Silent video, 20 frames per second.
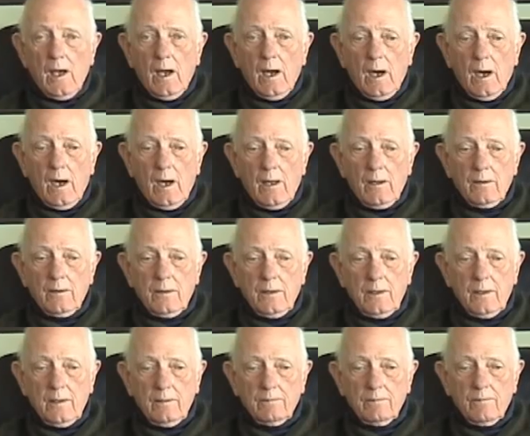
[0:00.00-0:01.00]
Uh,
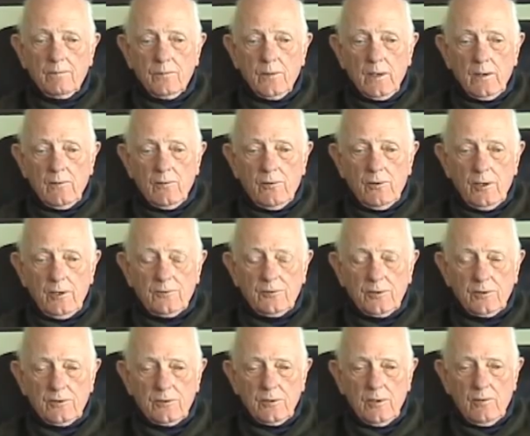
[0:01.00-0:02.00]
the, for
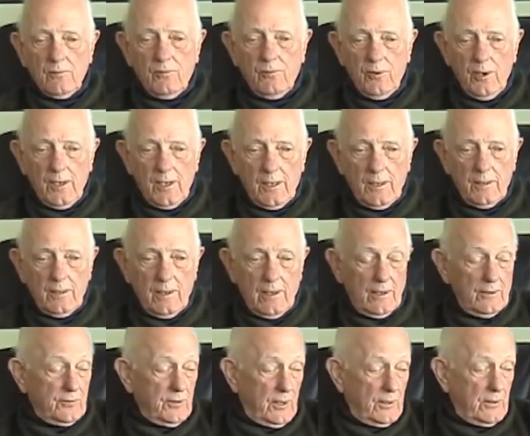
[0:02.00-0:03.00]
instance, Flynn,
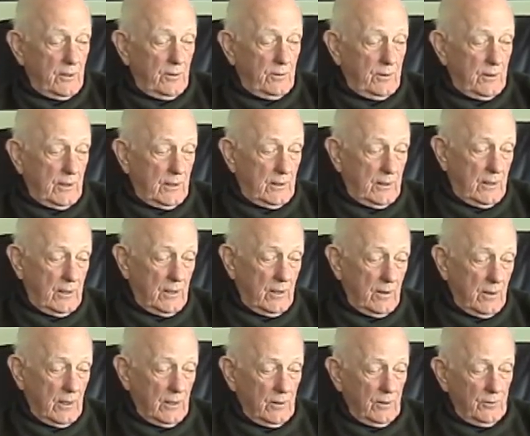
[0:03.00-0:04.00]
as I note in
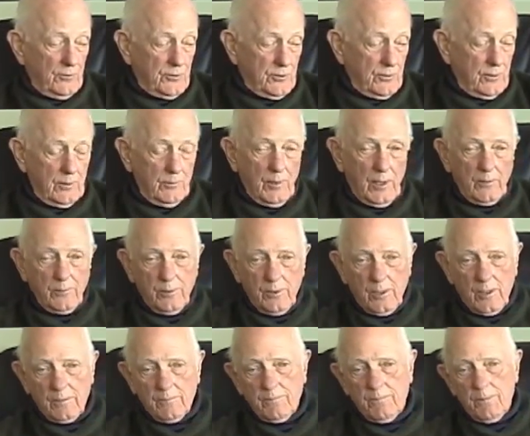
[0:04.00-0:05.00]
here and also in my
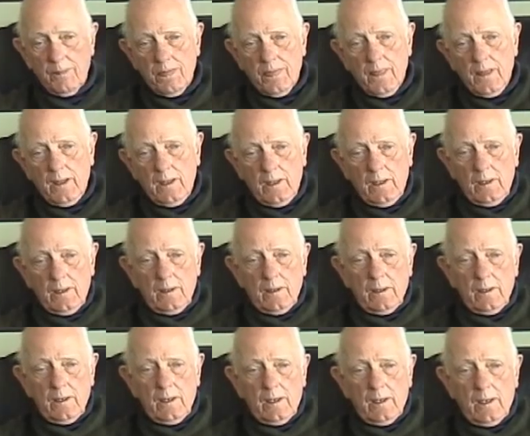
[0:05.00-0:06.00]
book,
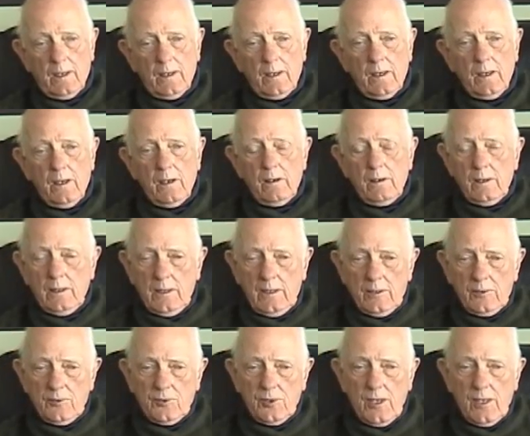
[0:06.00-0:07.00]
uh,
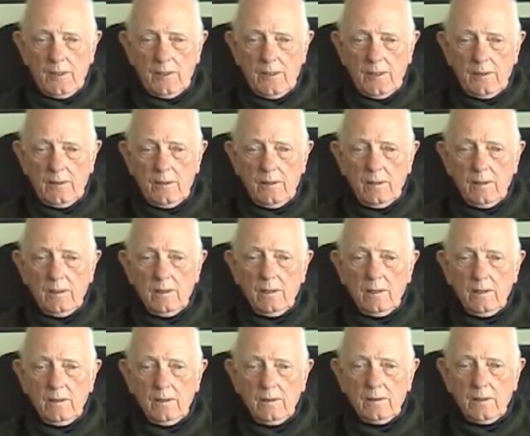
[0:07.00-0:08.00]
intended
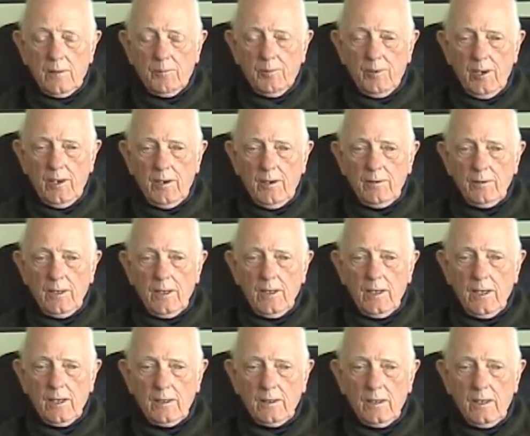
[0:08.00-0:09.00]
the player to
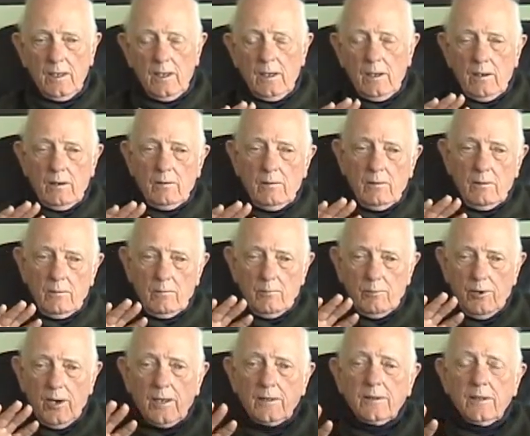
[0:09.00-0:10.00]
hit
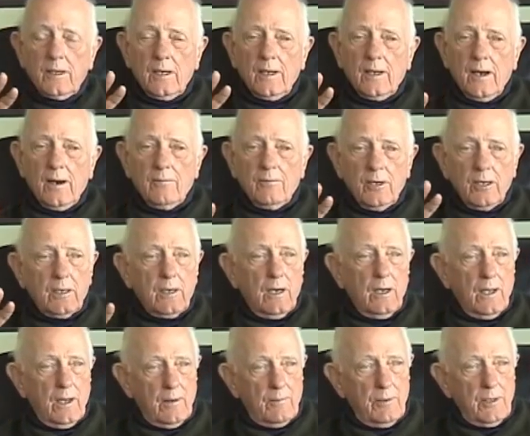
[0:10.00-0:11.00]
practically every
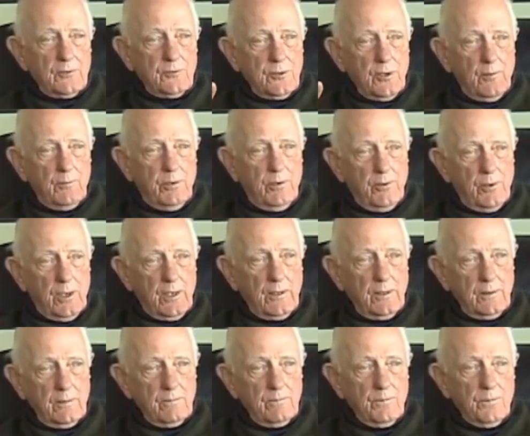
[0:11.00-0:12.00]
club at some point
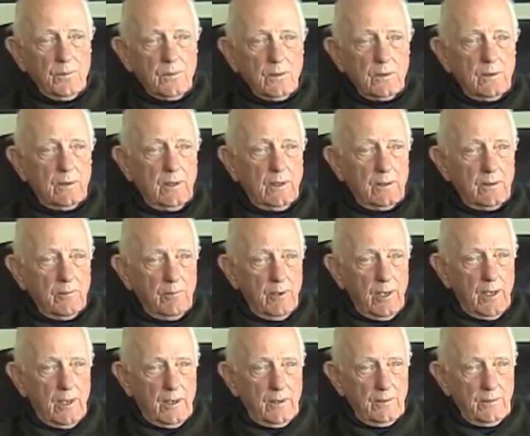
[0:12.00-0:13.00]
in the
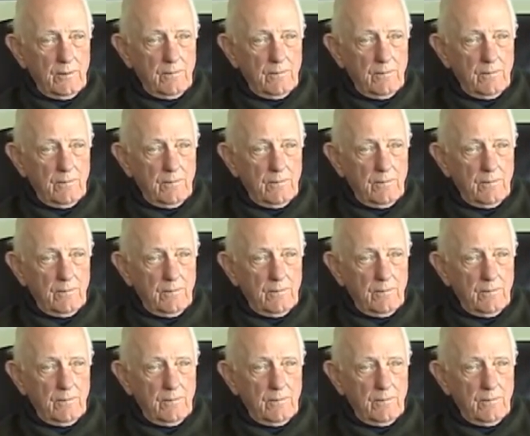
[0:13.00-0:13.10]
round.